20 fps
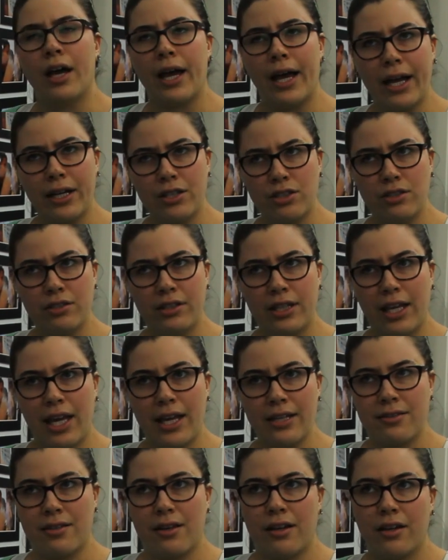Actually,
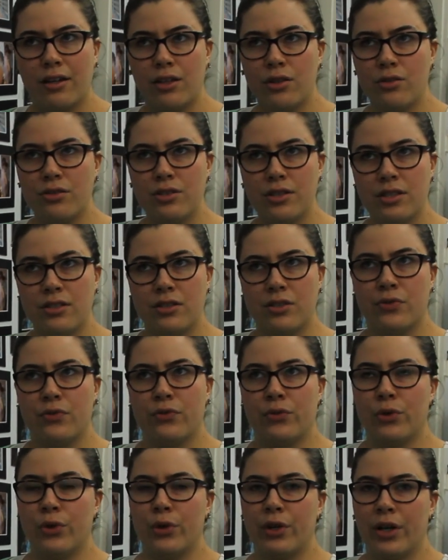yes, I use this
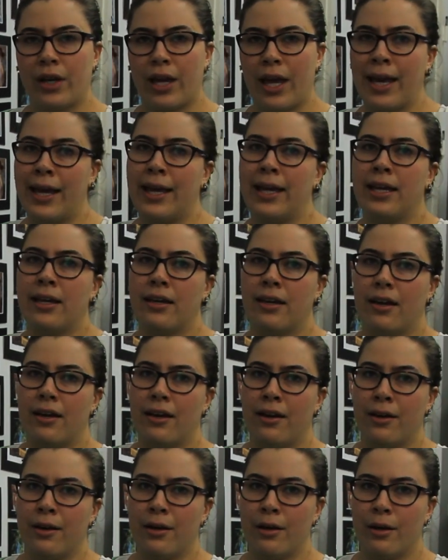for cake
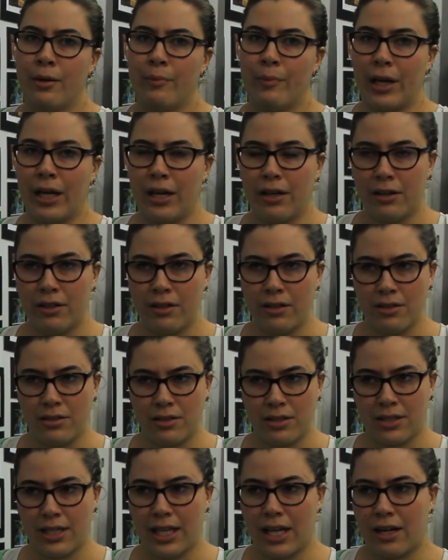
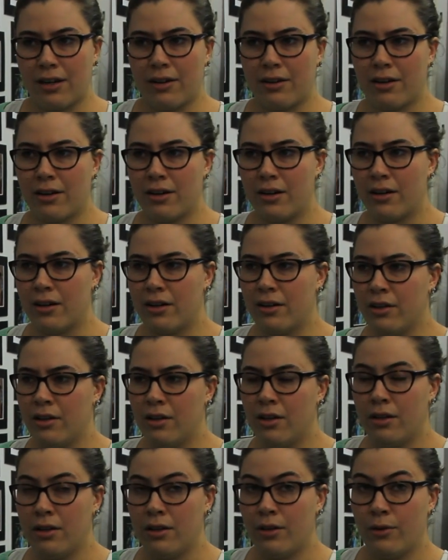batters that are
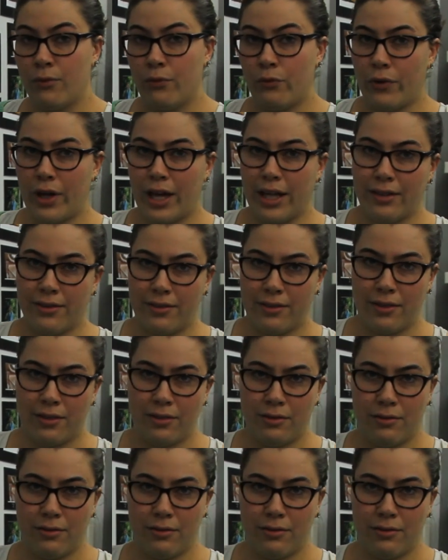fat,